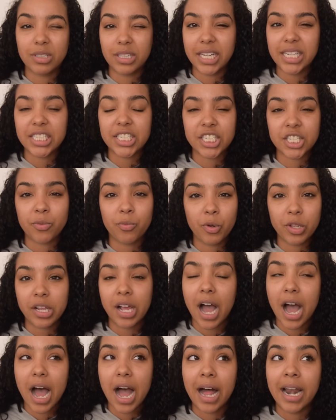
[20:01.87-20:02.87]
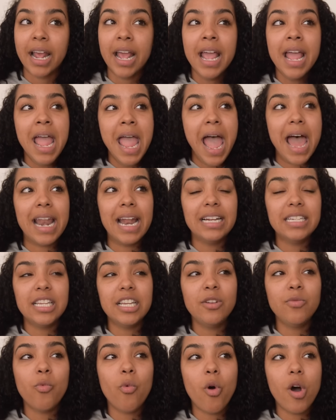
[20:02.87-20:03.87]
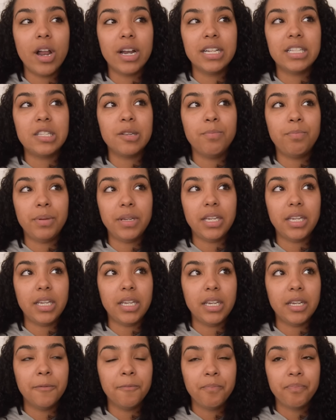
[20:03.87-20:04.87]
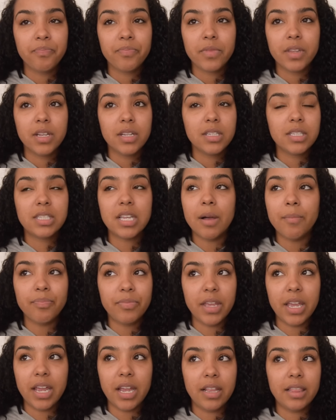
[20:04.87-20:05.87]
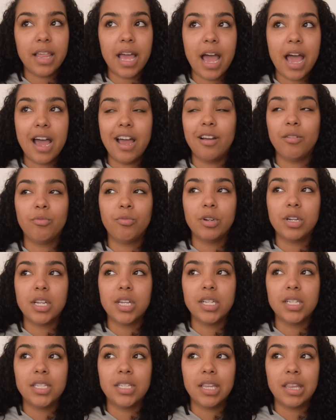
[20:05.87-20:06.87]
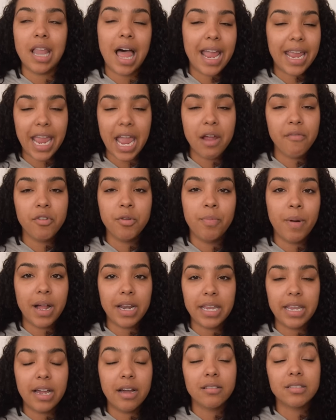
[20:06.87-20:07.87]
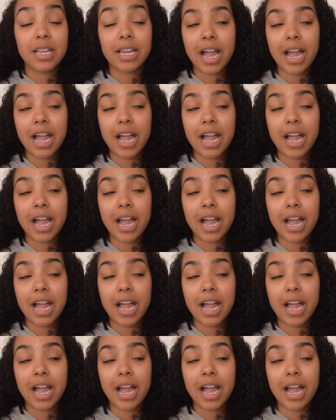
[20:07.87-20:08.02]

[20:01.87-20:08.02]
relationship with God. And I didn't want it to be something that was like everybody else.